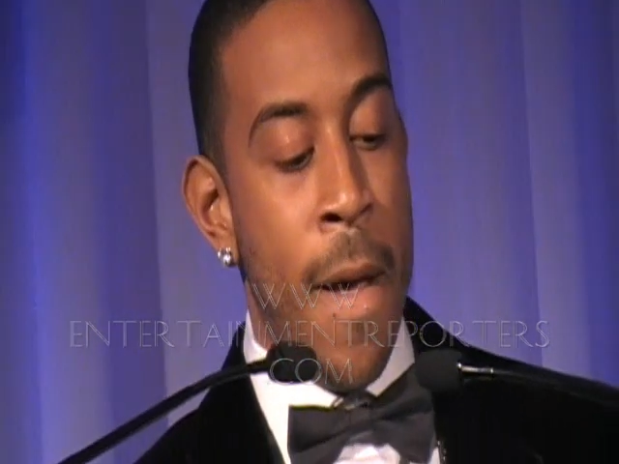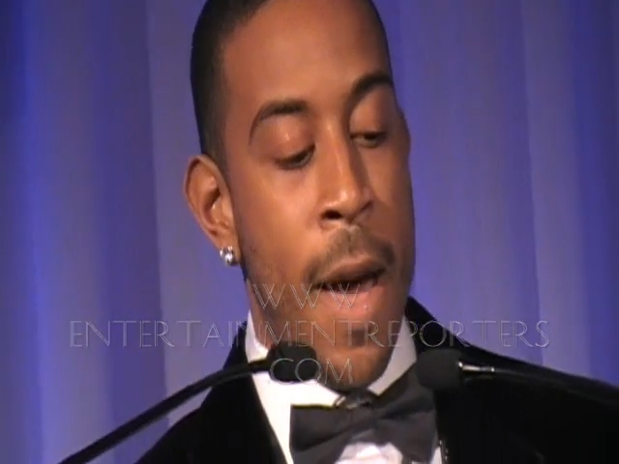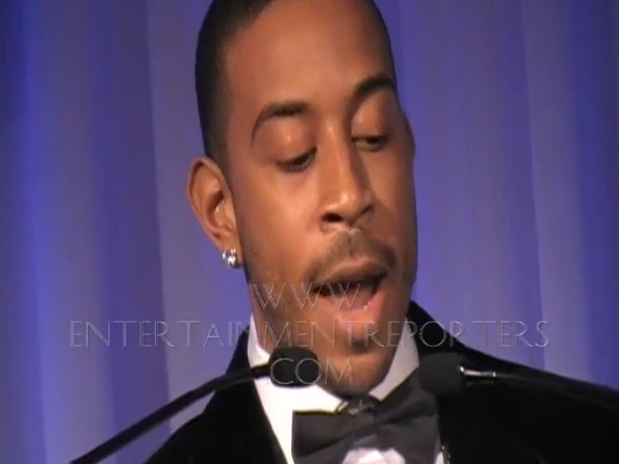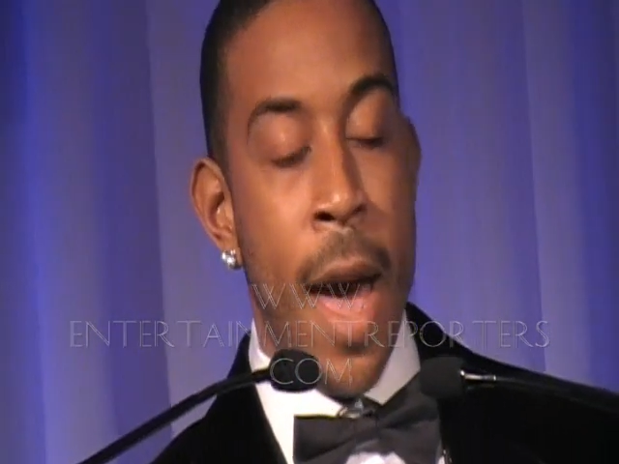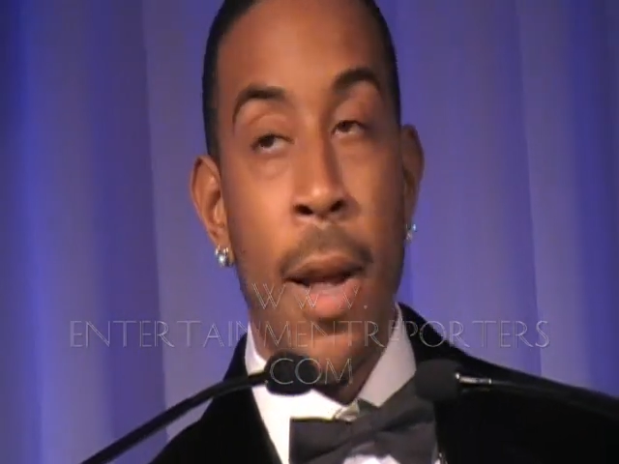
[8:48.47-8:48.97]

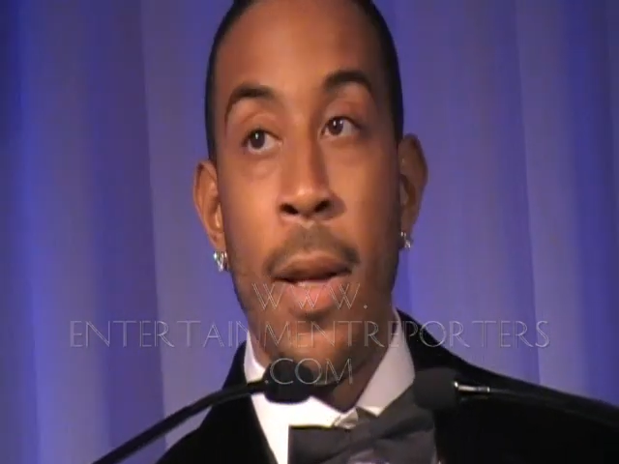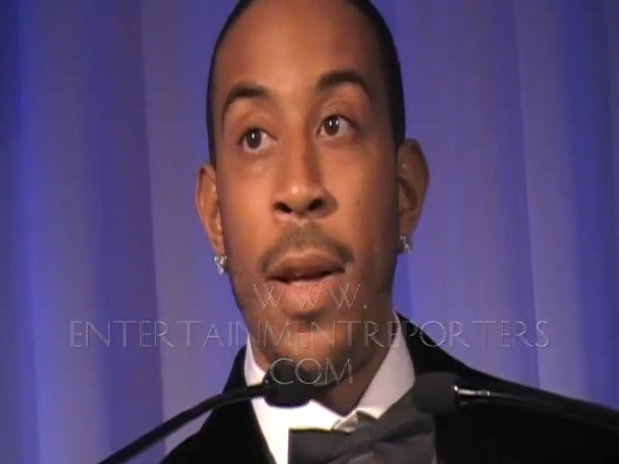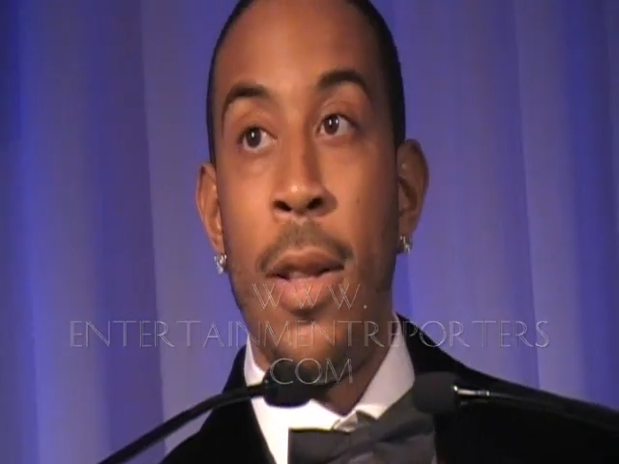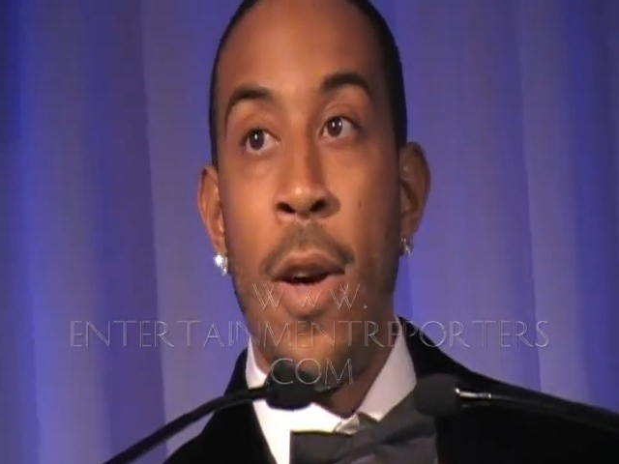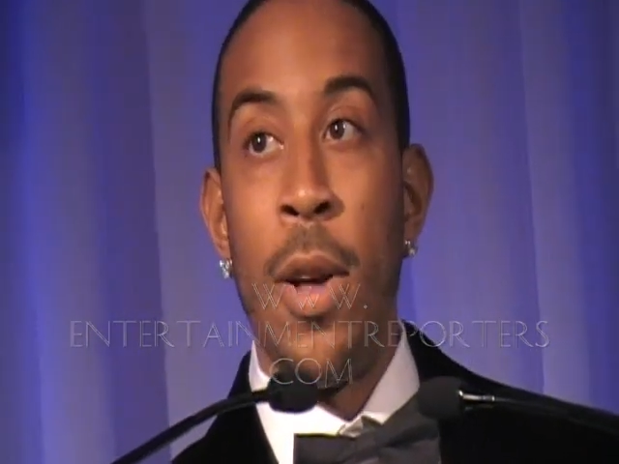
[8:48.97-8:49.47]
And I had
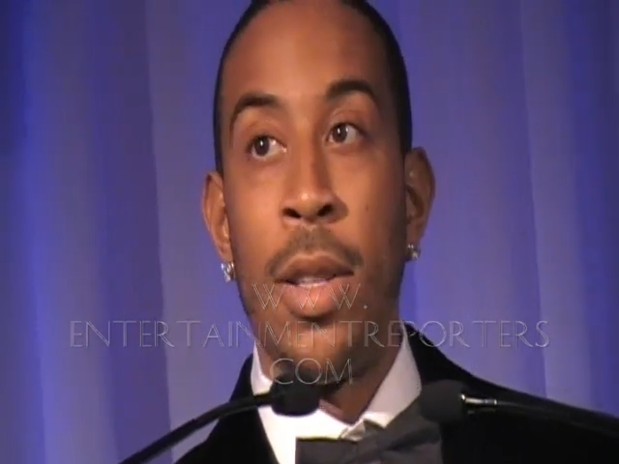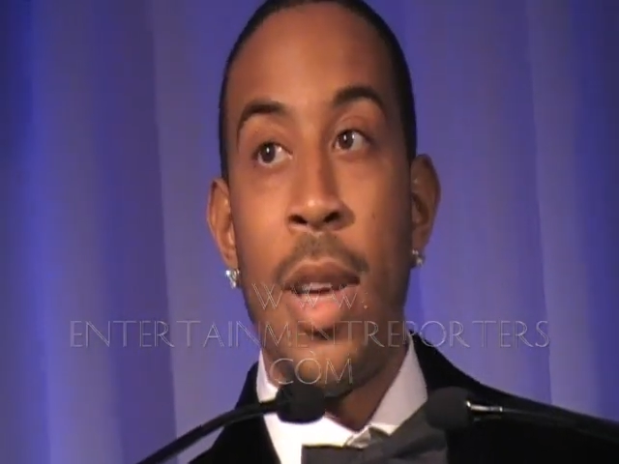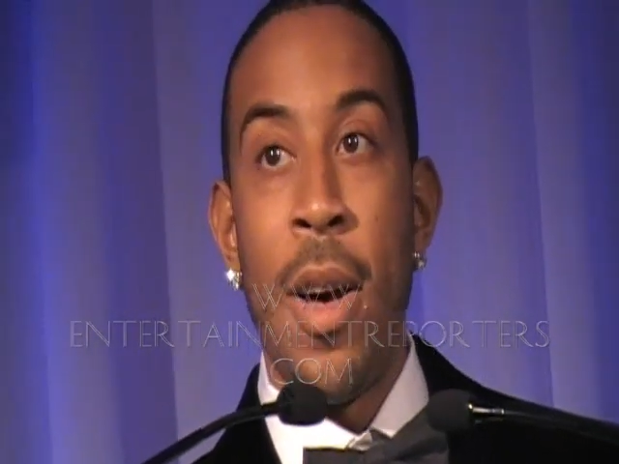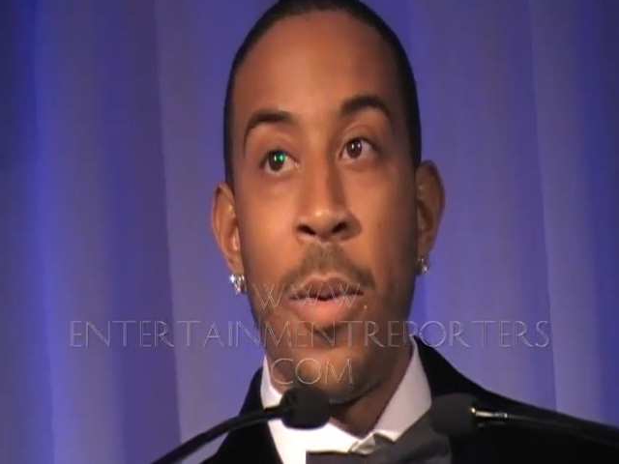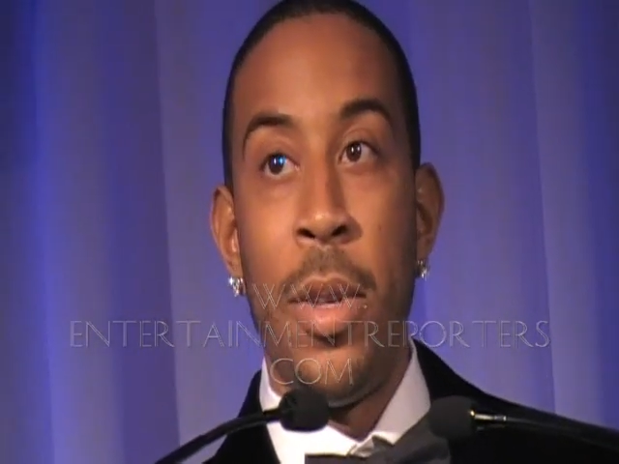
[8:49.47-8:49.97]
a, a long
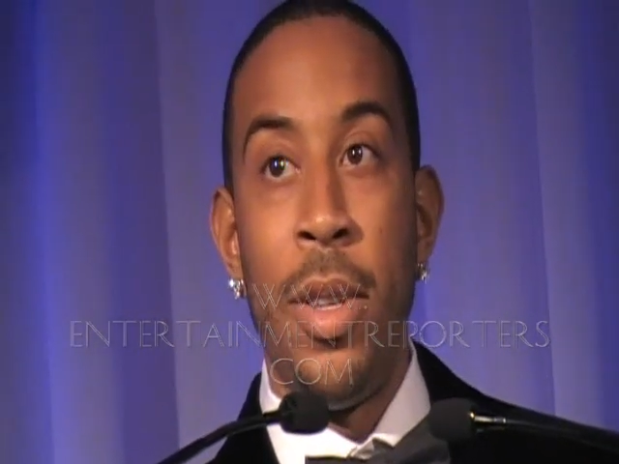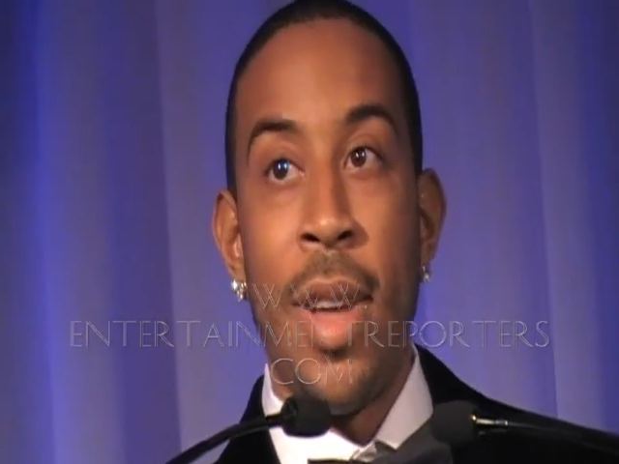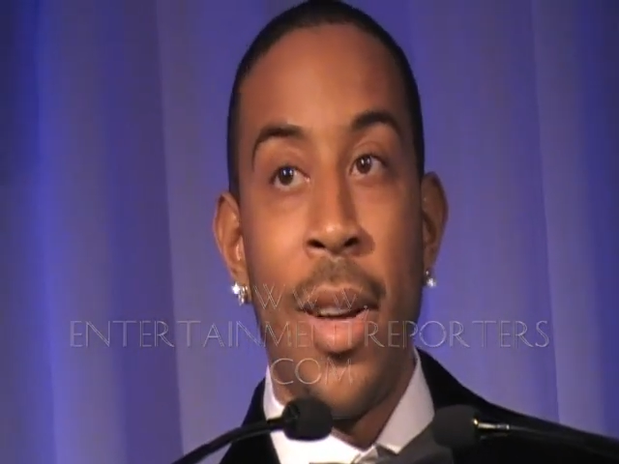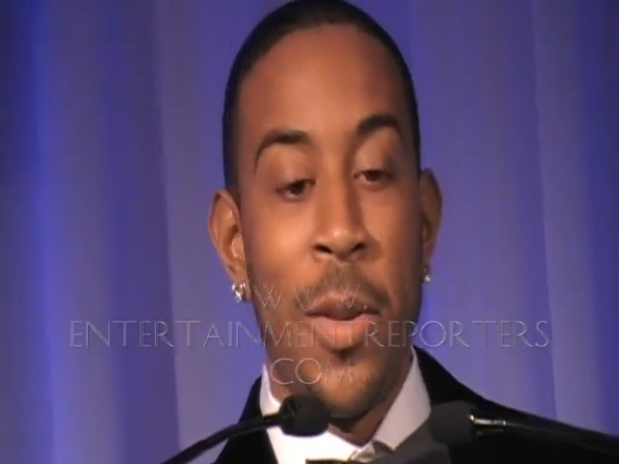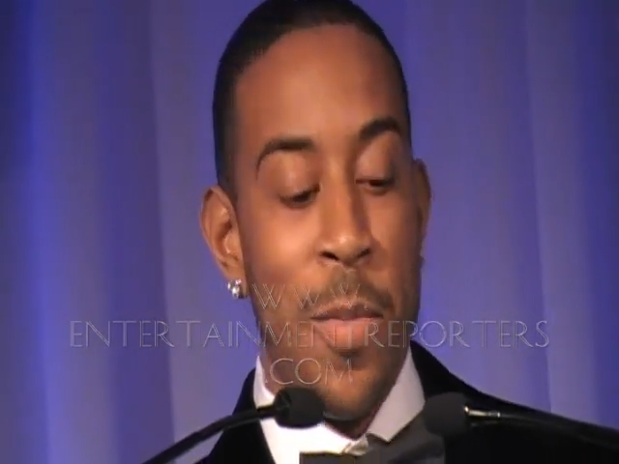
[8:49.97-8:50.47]
talk with
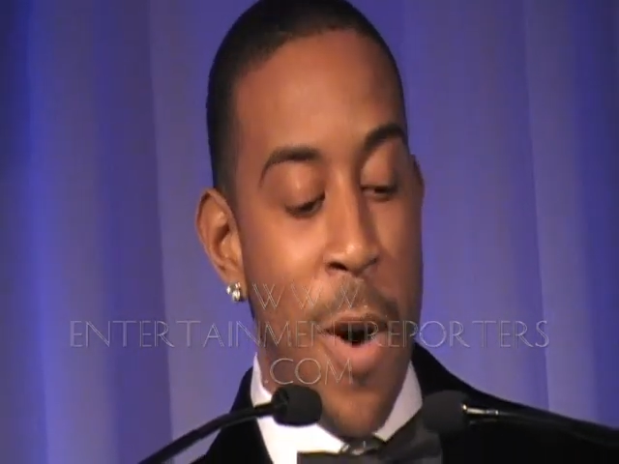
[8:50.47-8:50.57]
Dr.